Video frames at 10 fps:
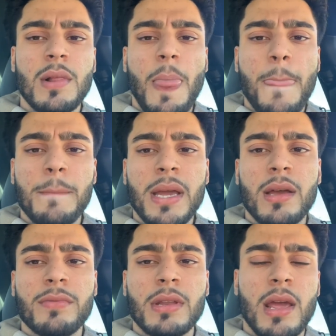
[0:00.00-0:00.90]
may
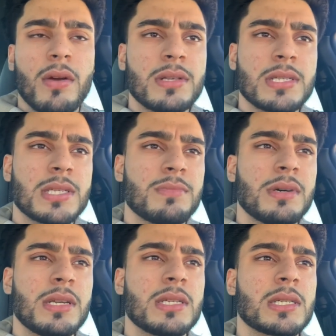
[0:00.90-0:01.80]
have inherited some
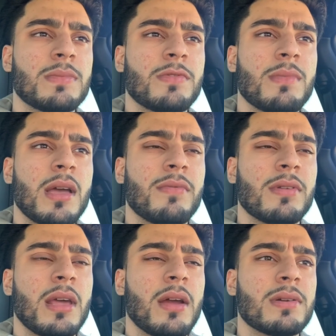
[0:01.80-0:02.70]
money, some of them may have
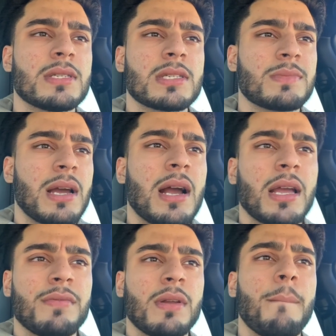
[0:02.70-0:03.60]
inherited some
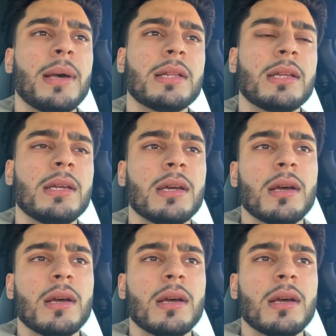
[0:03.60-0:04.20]
God-given ability,